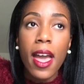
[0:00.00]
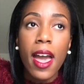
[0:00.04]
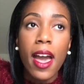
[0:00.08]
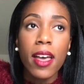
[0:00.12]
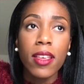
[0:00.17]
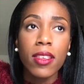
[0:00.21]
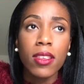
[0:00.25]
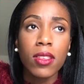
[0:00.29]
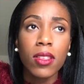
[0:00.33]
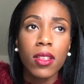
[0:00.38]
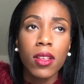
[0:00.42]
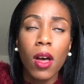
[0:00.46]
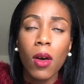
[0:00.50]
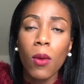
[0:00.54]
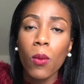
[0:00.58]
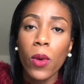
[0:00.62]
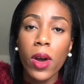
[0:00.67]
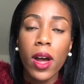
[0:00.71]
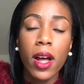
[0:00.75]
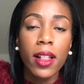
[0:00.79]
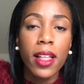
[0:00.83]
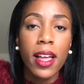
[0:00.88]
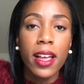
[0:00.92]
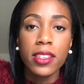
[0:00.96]
as
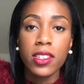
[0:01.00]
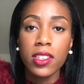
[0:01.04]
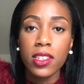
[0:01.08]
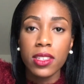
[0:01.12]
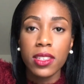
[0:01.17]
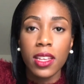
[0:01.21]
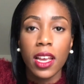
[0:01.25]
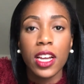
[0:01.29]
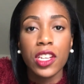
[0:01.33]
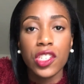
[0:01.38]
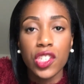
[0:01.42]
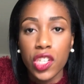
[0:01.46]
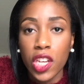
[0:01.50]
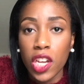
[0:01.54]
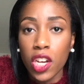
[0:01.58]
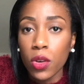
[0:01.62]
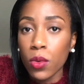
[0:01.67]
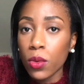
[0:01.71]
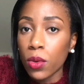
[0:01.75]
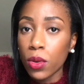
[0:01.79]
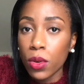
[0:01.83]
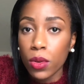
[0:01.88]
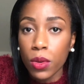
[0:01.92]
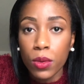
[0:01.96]
well as just like a
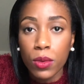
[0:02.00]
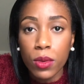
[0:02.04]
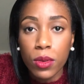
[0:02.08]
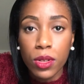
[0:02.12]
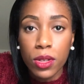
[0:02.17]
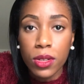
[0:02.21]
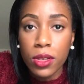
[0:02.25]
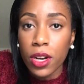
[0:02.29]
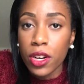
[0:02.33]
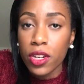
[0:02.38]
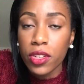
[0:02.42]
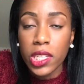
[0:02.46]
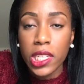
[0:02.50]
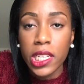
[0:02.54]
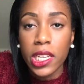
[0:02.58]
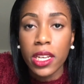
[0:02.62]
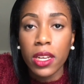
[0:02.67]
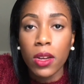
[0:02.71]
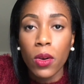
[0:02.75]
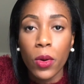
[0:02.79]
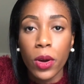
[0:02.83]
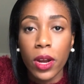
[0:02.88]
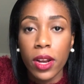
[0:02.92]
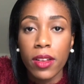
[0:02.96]
general
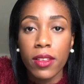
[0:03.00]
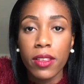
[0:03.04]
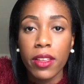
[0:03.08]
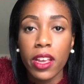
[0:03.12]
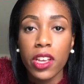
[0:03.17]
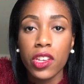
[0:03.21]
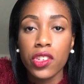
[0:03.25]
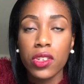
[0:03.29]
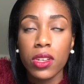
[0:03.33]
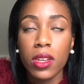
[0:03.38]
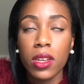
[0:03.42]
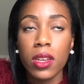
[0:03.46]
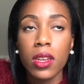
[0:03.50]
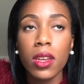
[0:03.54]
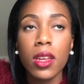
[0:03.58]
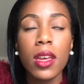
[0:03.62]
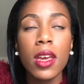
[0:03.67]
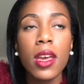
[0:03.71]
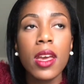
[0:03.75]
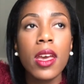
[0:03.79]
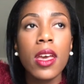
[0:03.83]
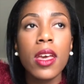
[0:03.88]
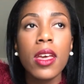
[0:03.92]
nursing organization.